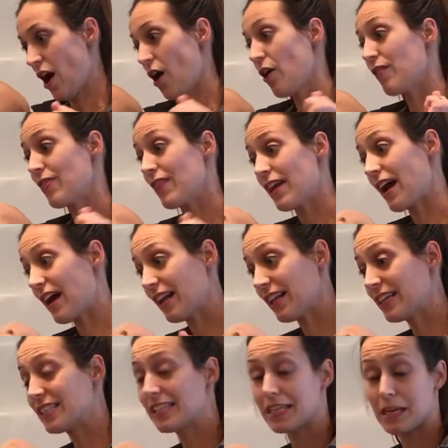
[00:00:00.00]
And then I
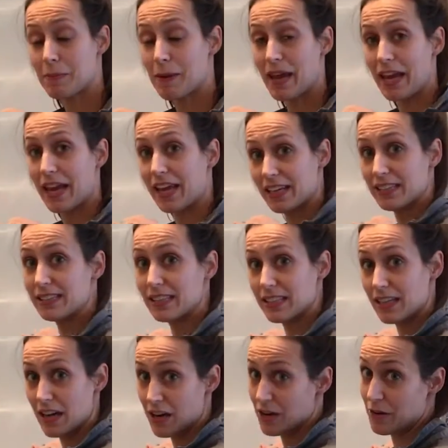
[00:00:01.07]
like to keep a hand
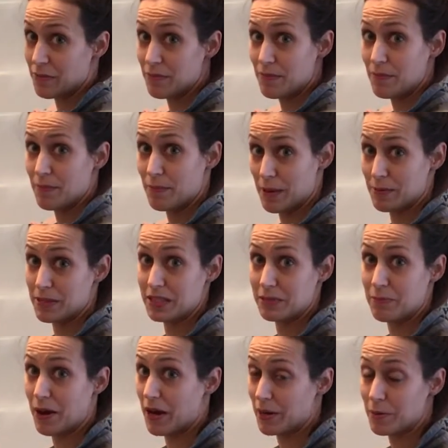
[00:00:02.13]
on baby's
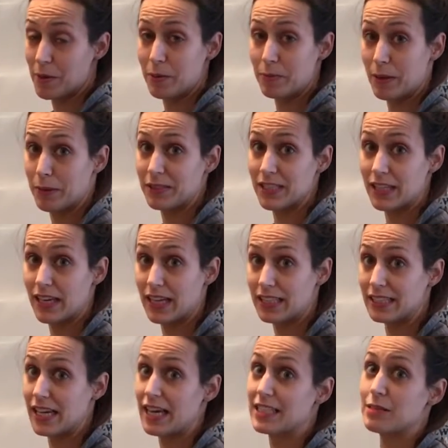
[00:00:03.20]
bottom, on baby's
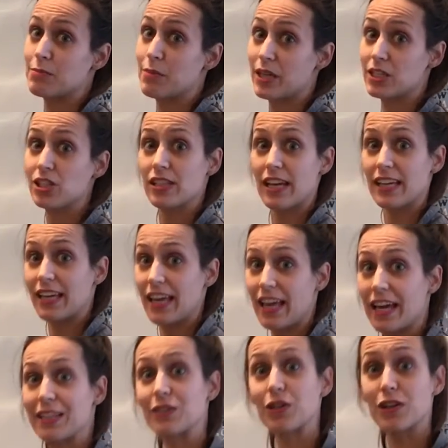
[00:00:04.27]
legs, as much as I
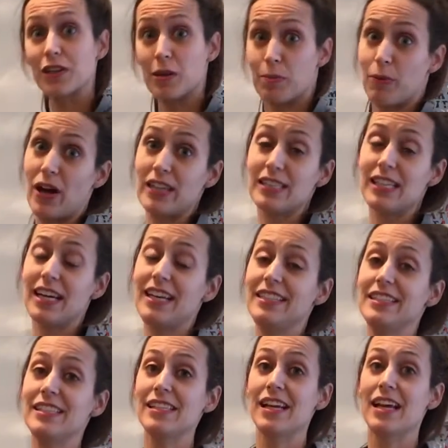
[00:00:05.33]
can during the process.
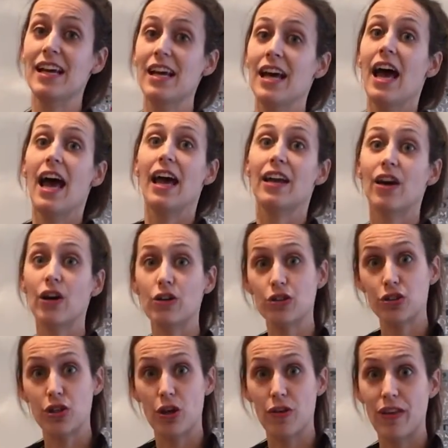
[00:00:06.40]
And I'll
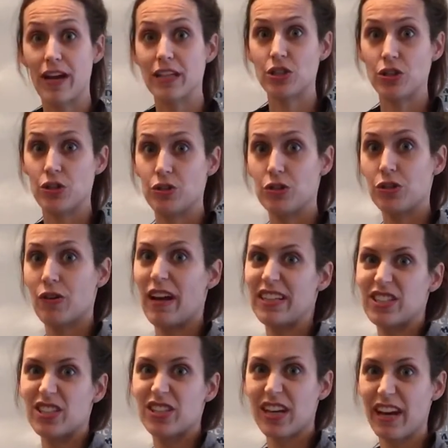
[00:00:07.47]
show that to you. So
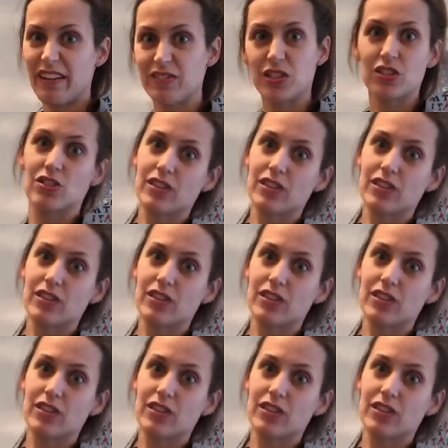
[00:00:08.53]
I just kind of